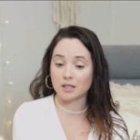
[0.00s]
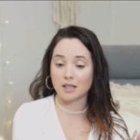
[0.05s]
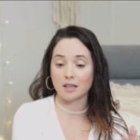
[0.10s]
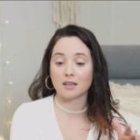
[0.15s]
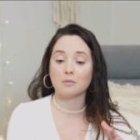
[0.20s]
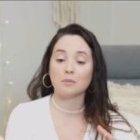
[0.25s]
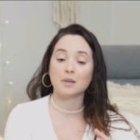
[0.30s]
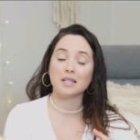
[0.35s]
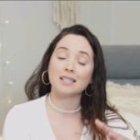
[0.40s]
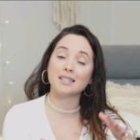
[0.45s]
that
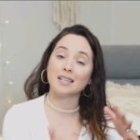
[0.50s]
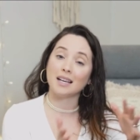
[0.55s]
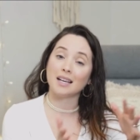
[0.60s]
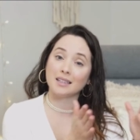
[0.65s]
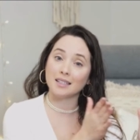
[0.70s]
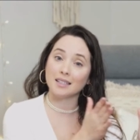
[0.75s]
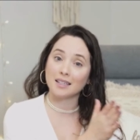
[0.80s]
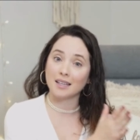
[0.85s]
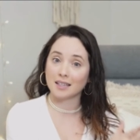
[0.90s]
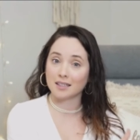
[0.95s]
can be
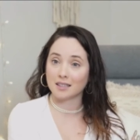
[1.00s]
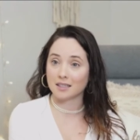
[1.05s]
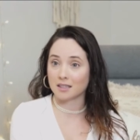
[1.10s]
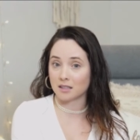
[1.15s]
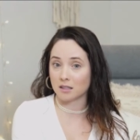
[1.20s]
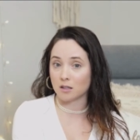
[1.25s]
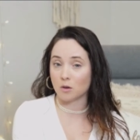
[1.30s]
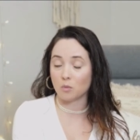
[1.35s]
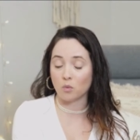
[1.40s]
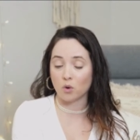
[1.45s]
delegated
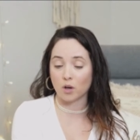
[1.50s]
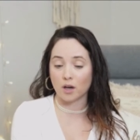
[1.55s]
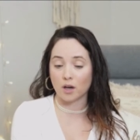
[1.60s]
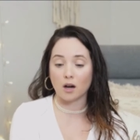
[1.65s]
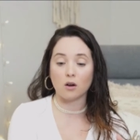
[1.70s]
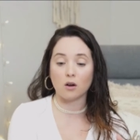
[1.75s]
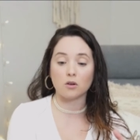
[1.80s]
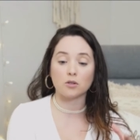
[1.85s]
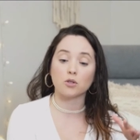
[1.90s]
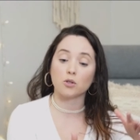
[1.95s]
somewhere
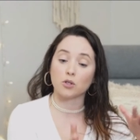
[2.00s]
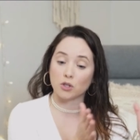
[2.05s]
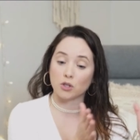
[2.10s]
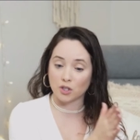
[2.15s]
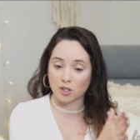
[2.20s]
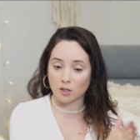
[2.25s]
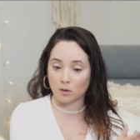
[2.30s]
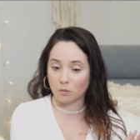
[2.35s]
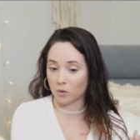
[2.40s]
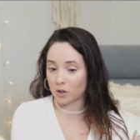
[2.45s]
else or to
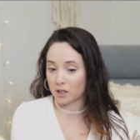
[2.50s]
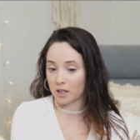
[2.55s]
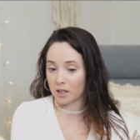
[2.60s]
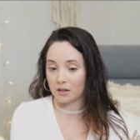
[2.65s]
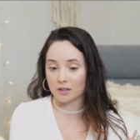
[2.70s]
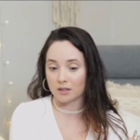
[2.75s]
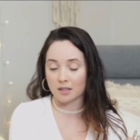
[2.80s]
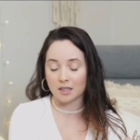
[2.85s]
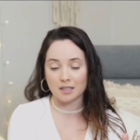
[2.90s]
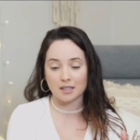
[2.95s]
someone
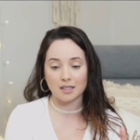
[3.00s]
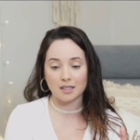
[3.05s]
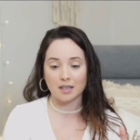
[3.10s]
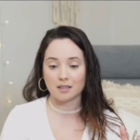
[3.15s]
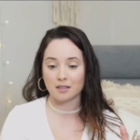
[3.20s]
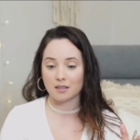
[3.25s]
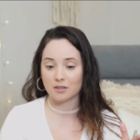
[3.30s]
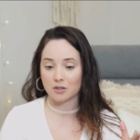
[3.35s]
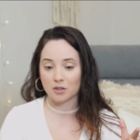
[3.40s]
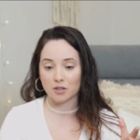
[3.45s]
else, let's
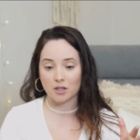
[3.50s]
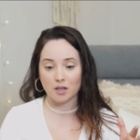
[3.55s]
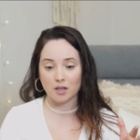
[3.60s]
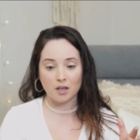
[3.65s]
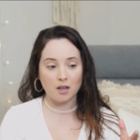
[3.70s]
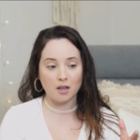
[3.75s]
say there's